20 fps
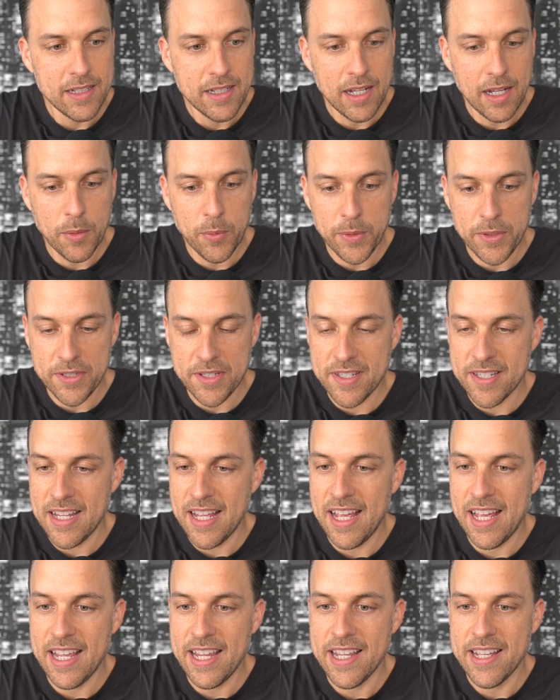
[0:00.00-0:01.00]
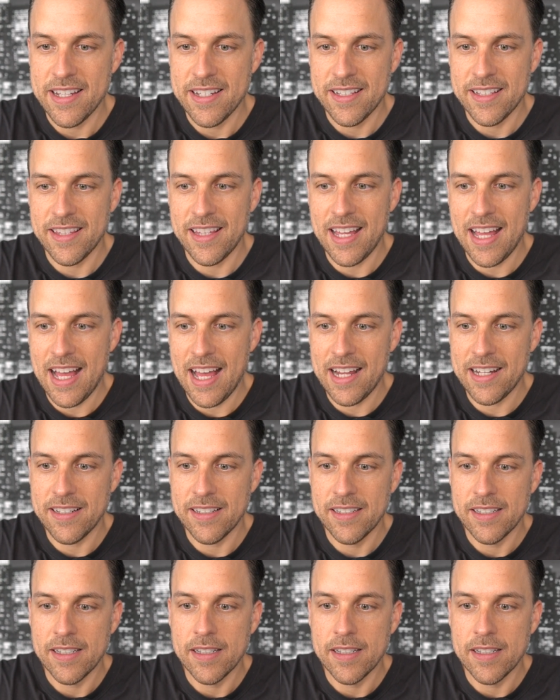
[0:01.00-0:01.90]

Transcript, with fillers: I will say that